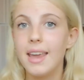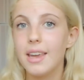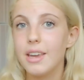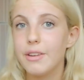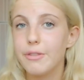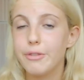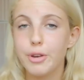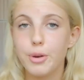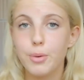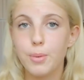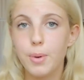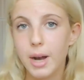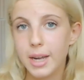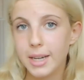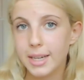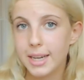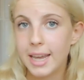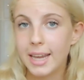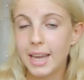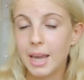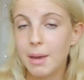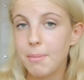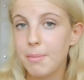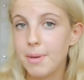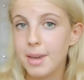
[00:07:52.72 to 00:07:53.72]
If you want,
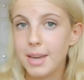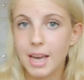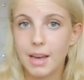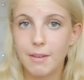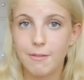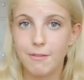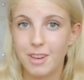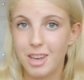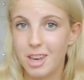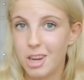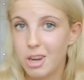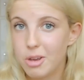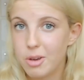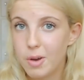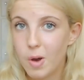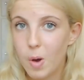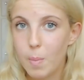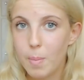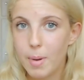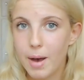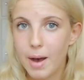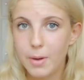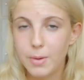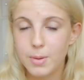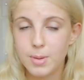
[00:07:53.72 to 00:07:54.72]
I can make a video
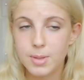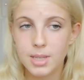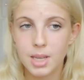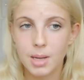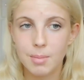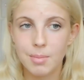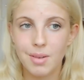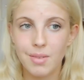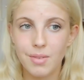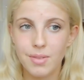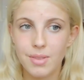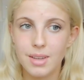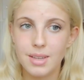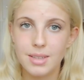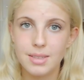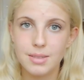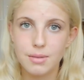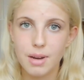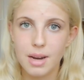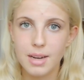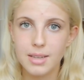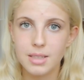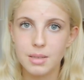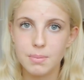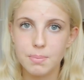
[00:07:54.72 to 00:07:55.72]
about some of these
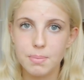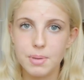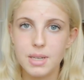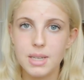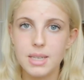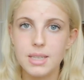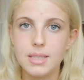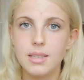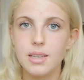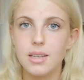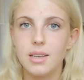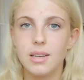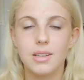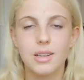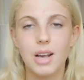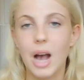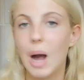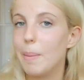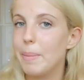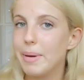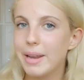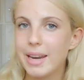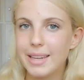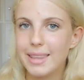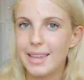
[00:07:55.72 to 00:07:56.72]
recipes.
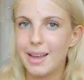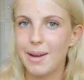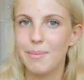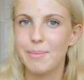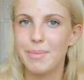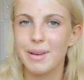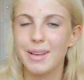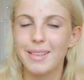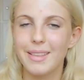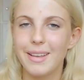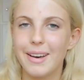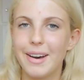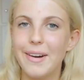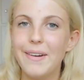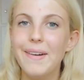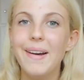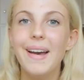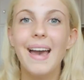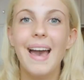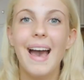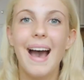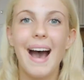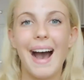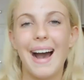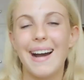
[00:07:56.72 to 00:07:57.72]
Comment down below.
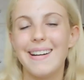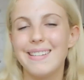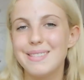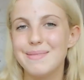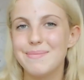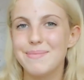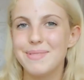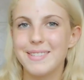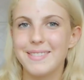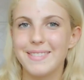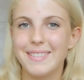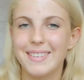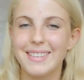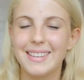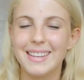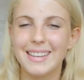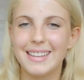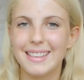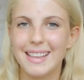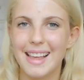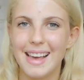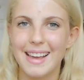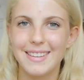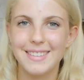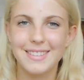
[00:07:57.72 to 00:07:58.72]
I would be really
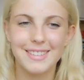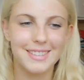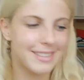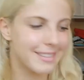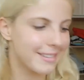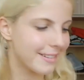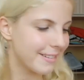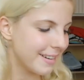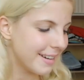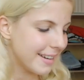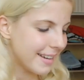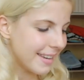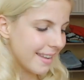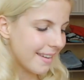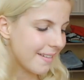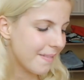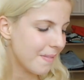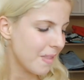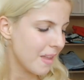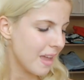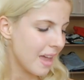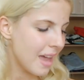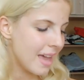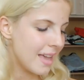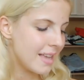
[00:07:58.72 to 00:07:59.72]
glad to do it.
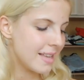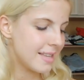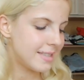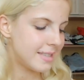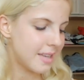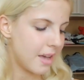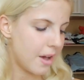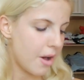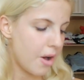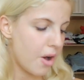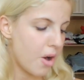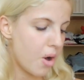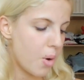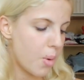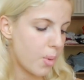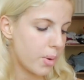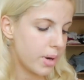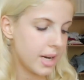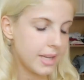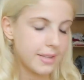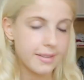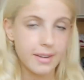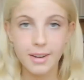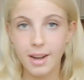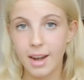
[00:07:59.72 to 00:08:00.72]
So
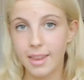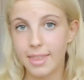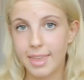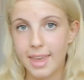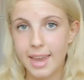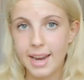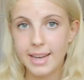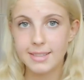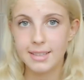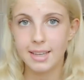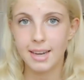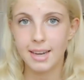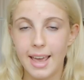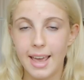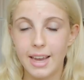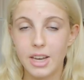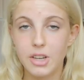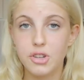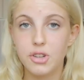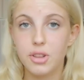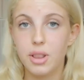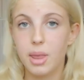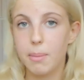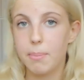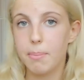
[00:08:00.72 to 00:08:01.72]
these are the things
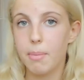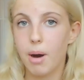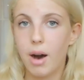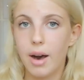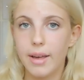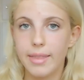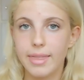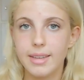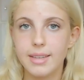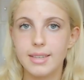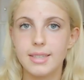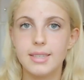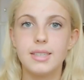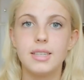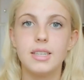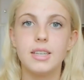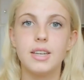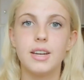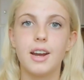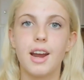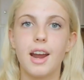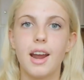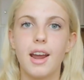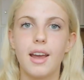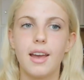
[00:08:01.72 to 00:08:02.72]
actually bought this
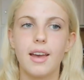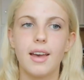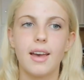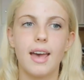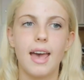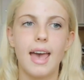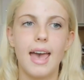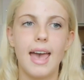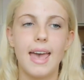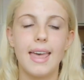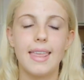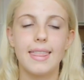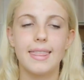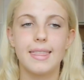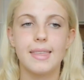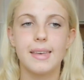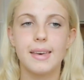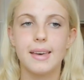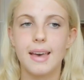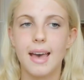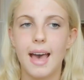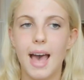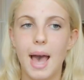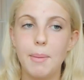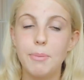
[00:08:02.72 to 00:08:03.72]
year, and
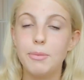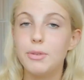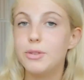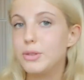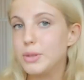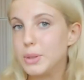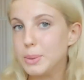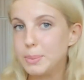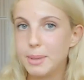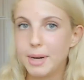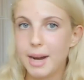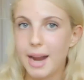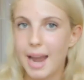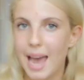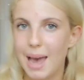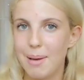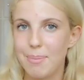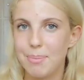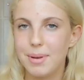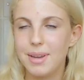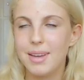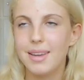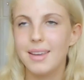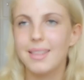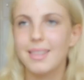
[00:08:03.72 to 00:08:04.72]
I'm super
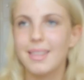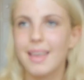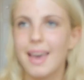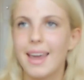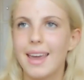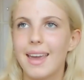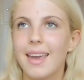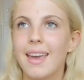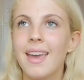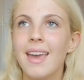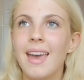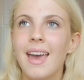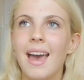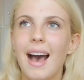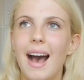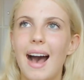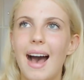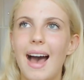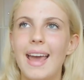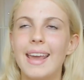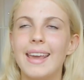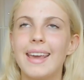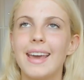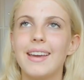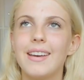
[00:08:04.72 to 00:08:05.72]
happy. Like,
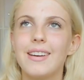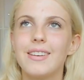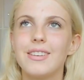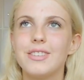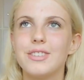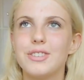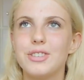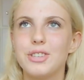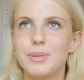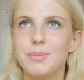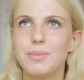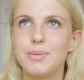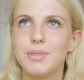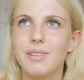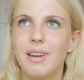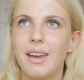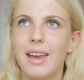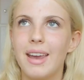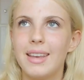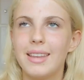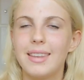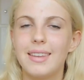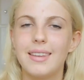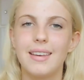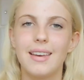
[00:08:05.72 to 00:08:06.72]
I can
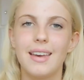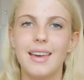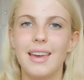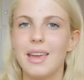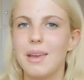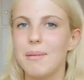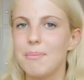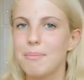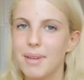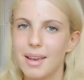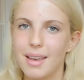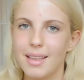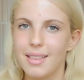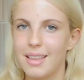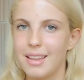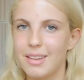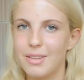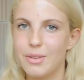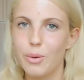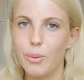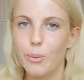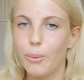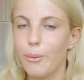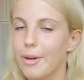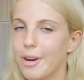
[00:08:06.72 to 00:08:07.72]
contribute in my
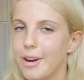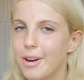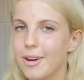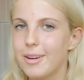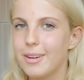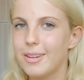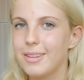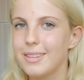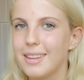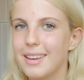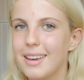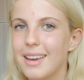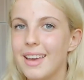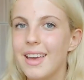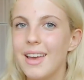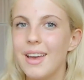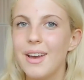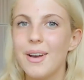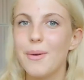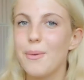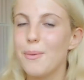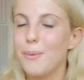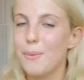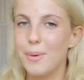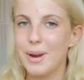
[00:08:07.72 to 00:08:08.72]
little world
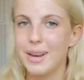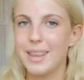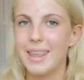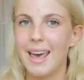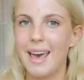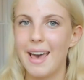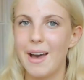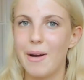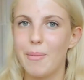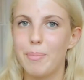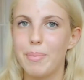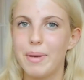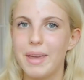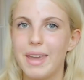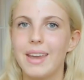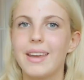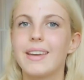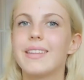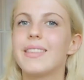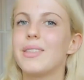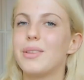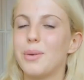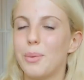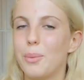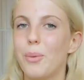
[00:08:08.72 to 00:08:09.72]
with helping
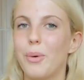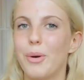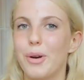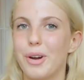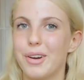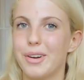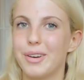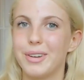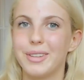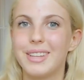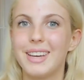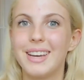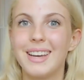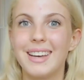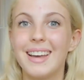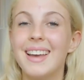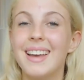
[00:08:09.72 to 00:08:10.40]
the world.